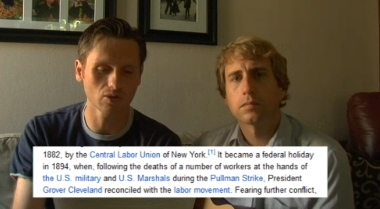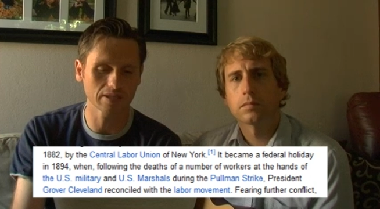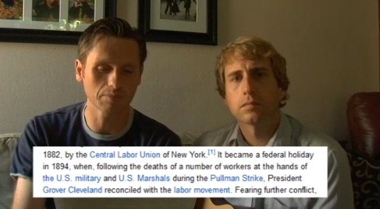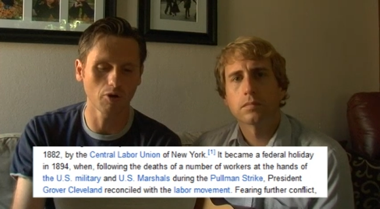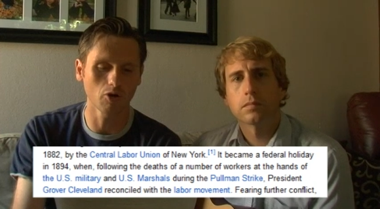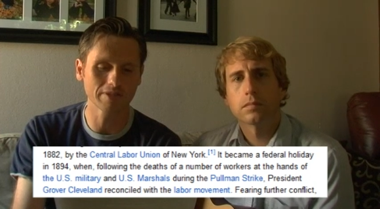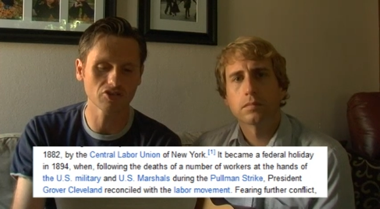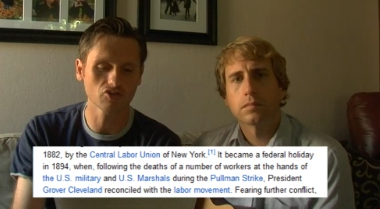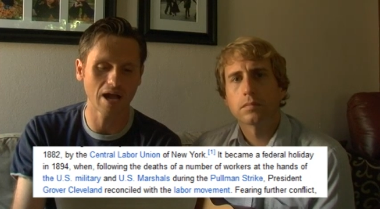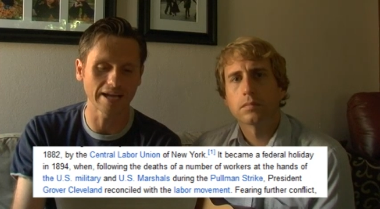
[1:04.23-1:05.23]
Speaker 1: during the
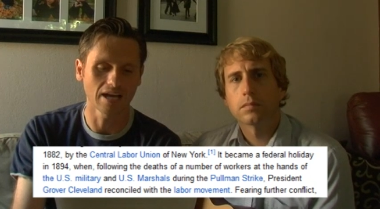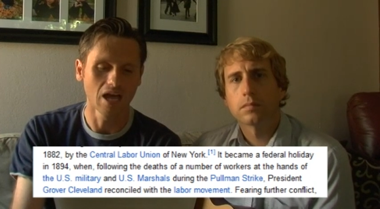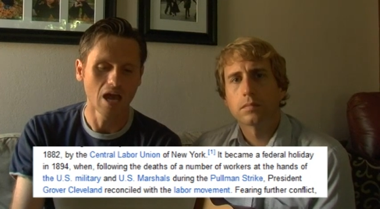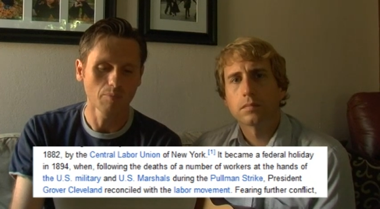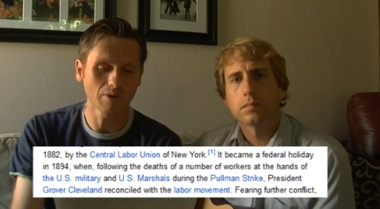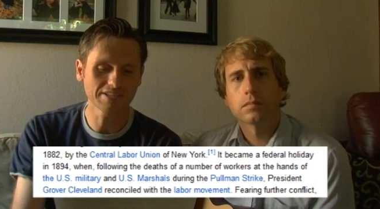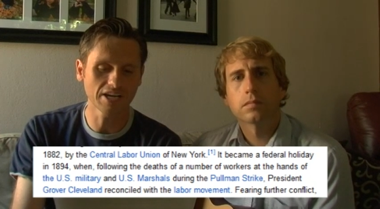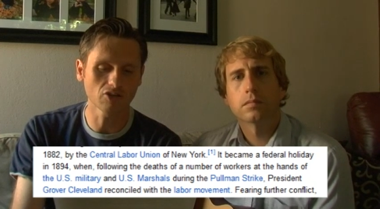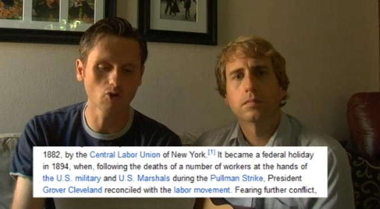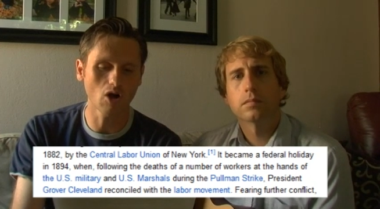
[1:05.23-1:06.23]
Pullman strike,
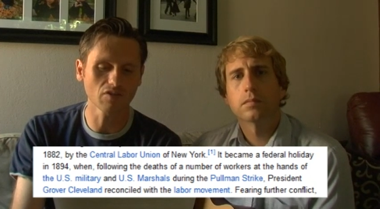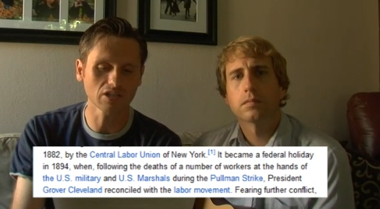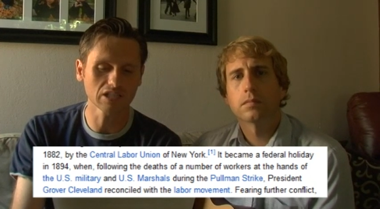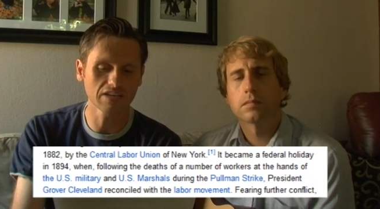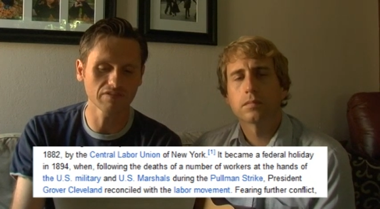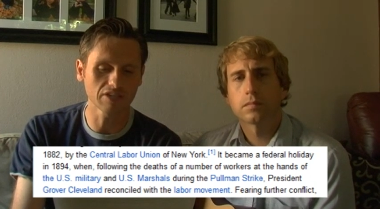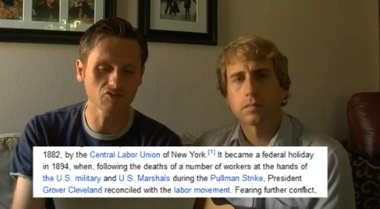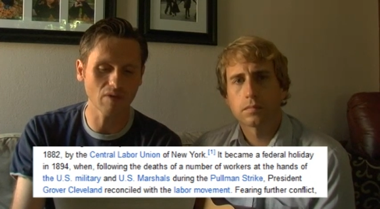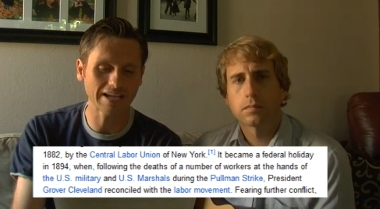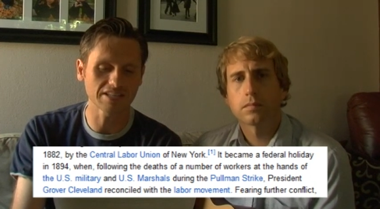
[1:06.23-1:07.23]
President Grover
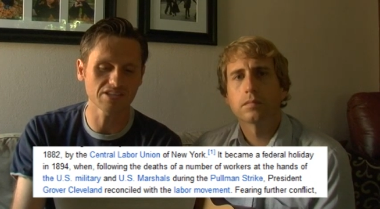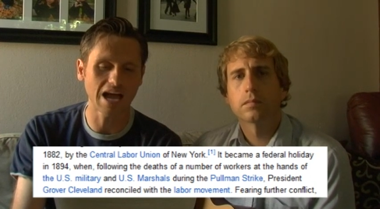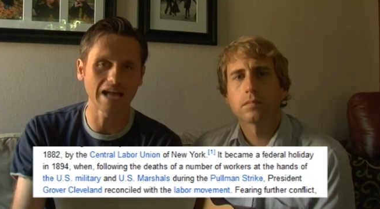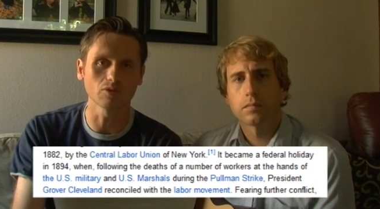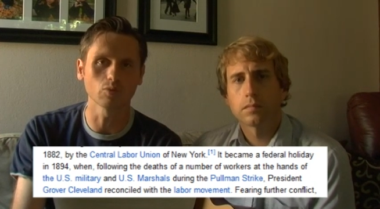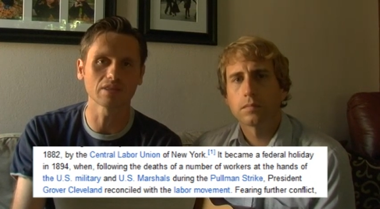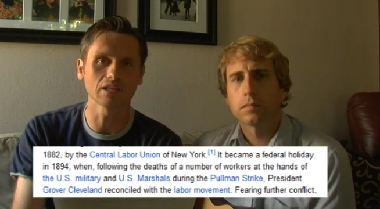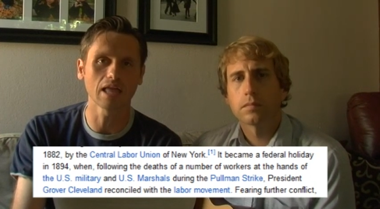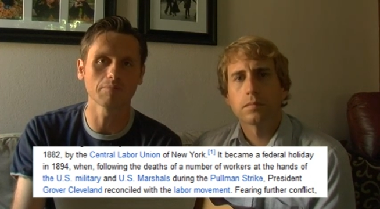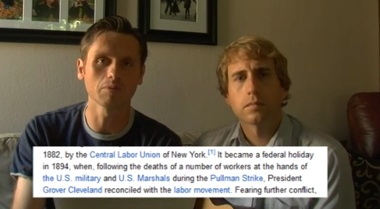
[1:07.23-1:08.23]
Cleveland reconciled
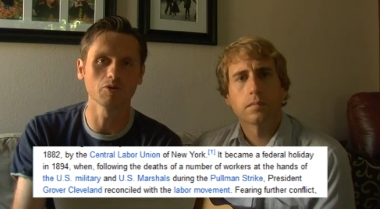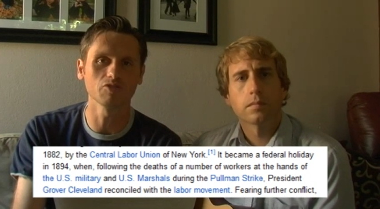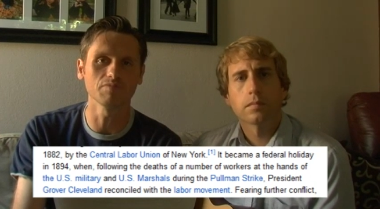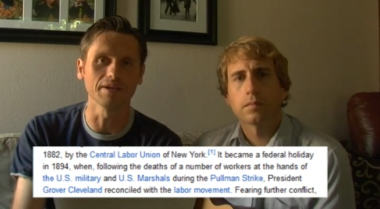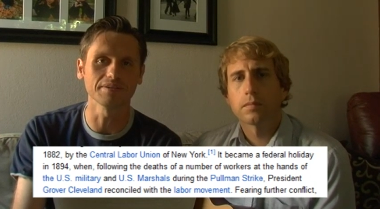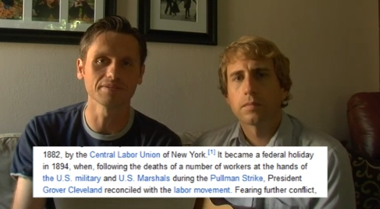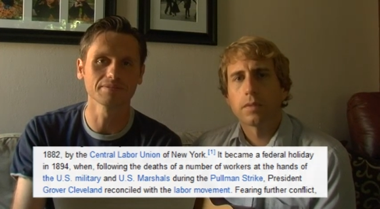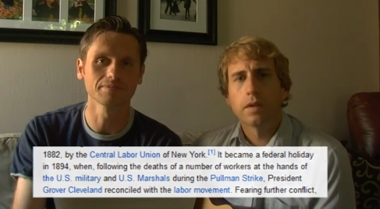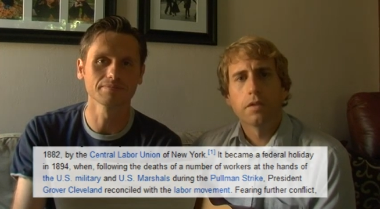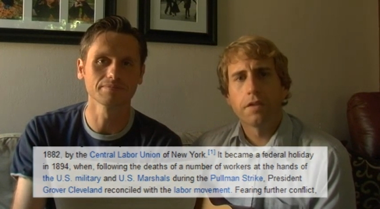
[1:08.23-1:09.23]
with the labor
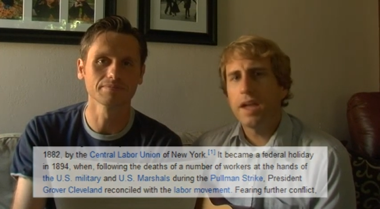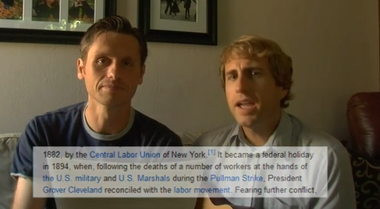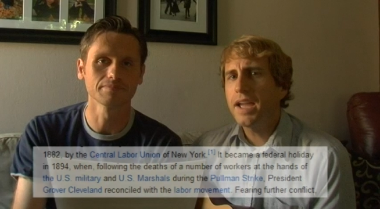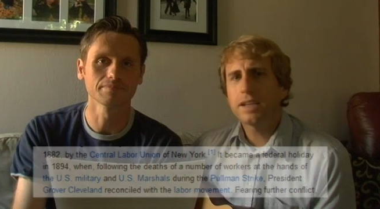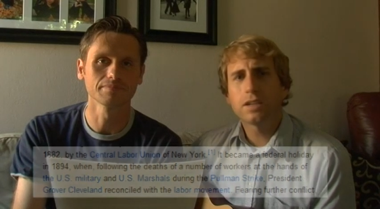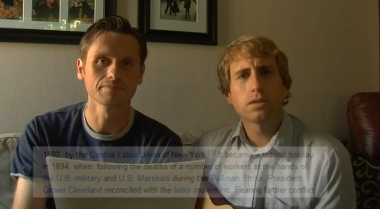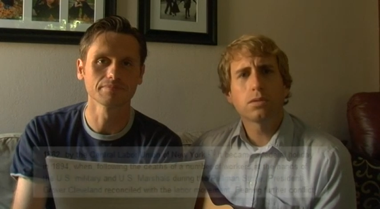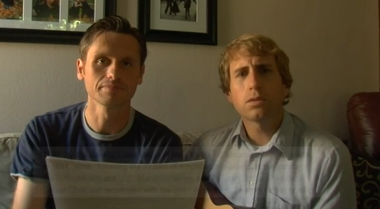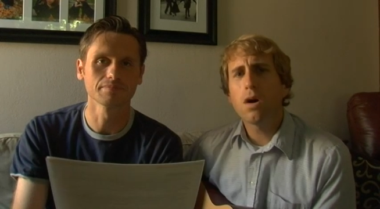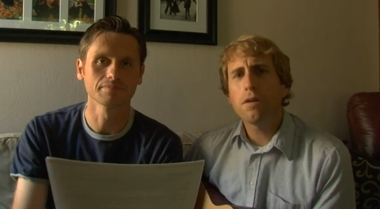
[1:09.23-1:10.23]
movement.
Speaker 2: Thank
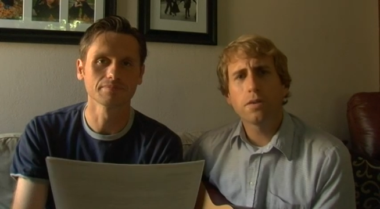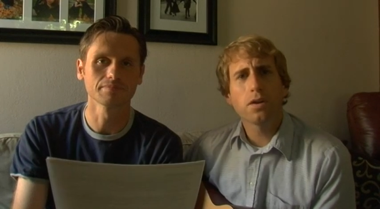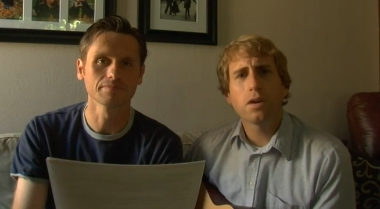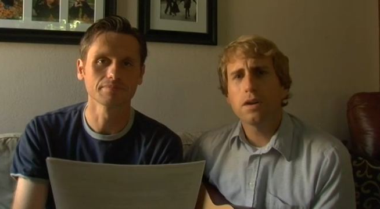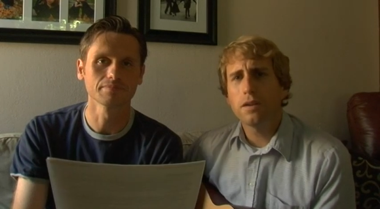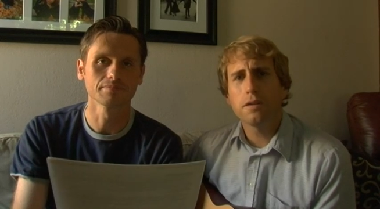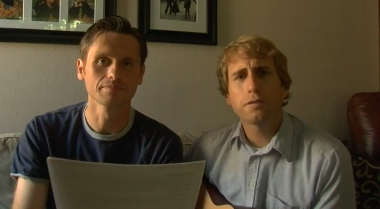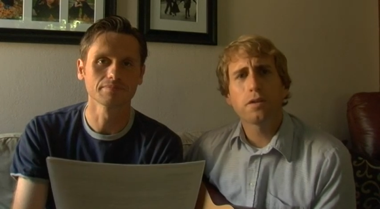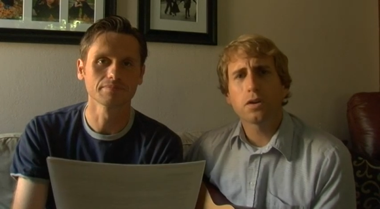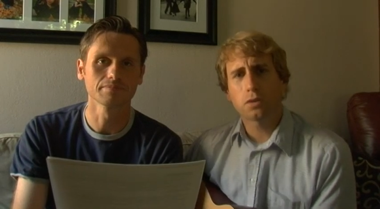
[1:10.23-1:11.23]
you,
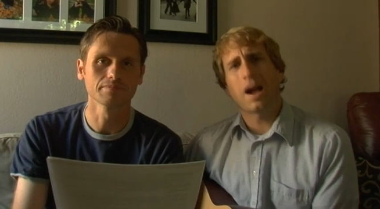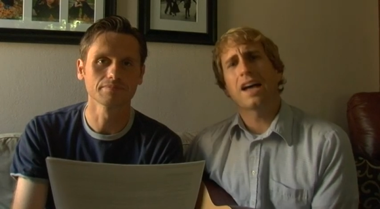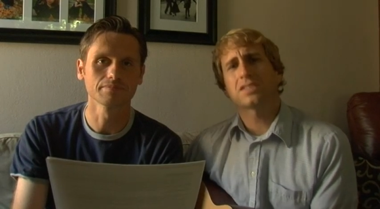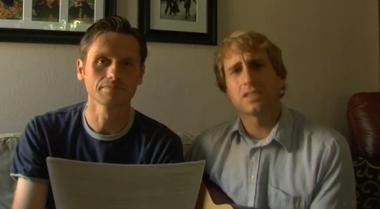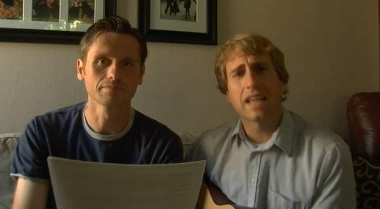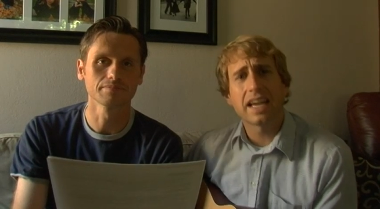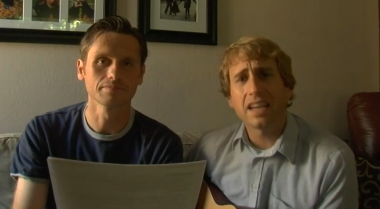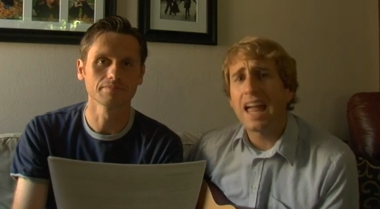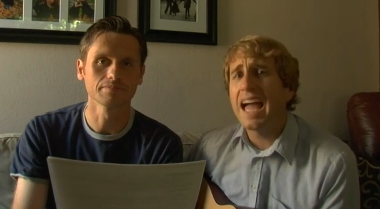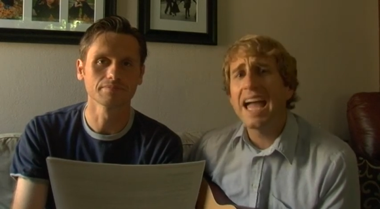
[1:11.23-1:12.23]
Grover, for crossing
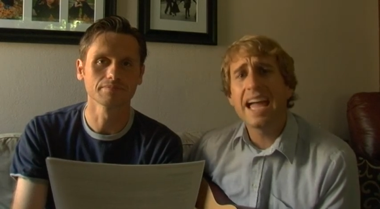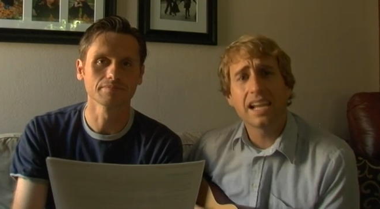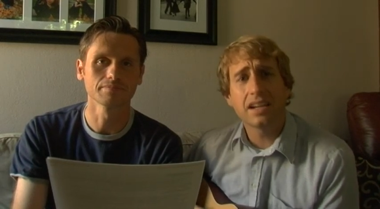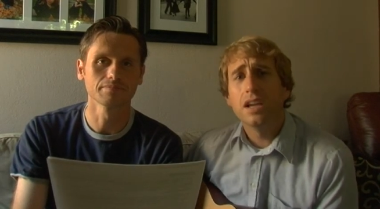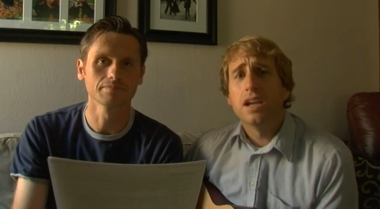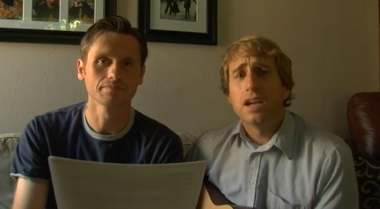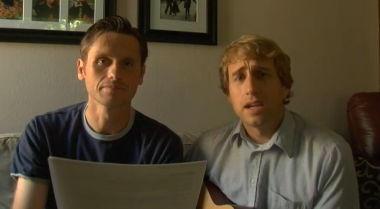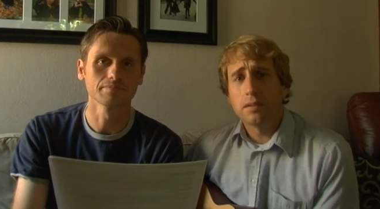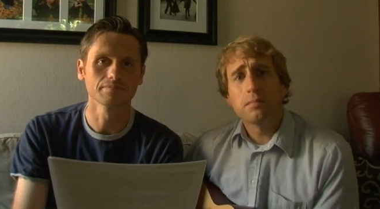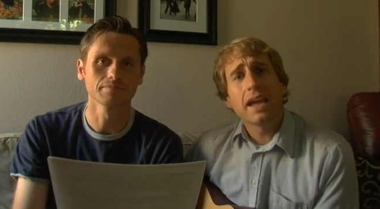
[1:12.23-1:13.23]
that line
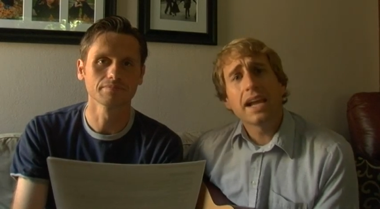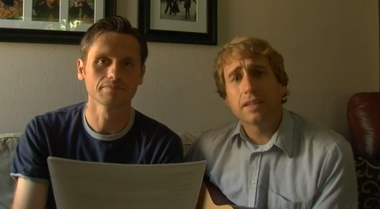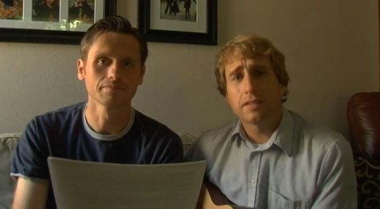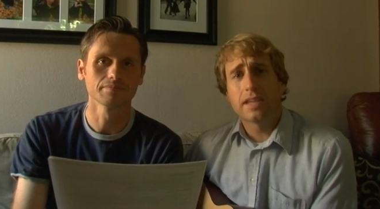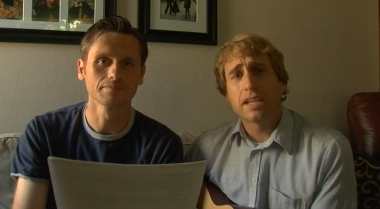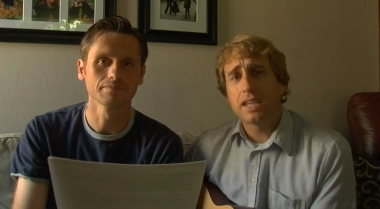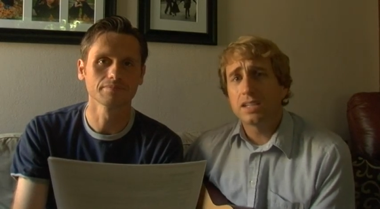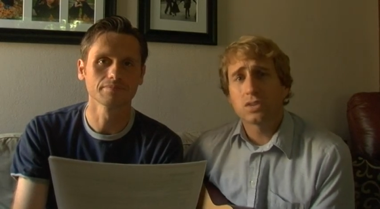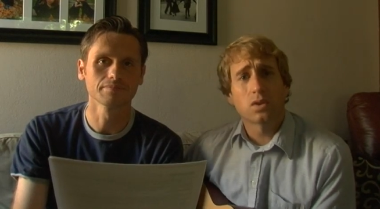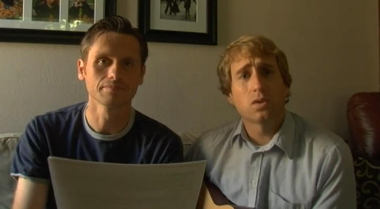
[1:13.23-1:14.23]
and making
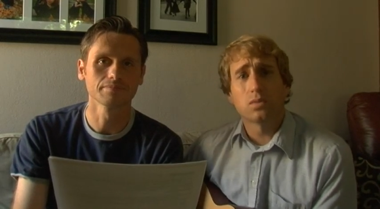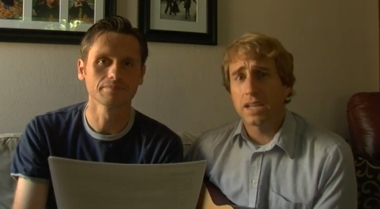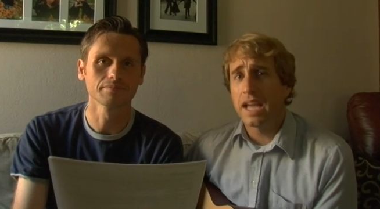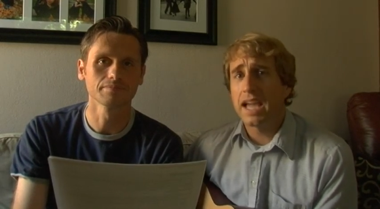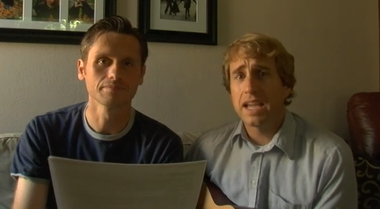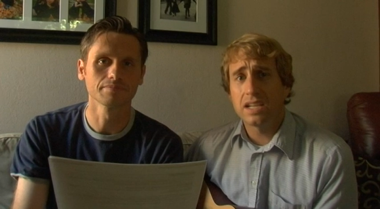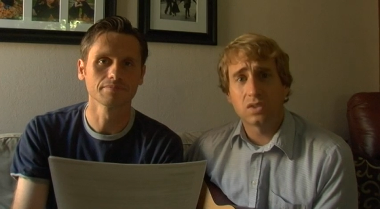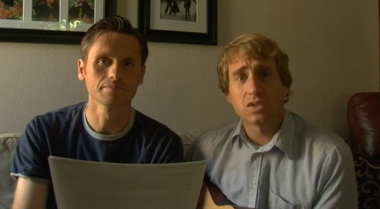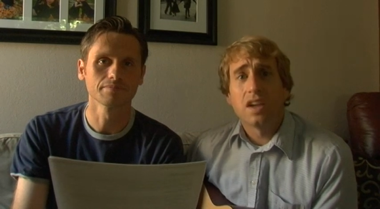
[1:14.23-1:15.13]
things so nice.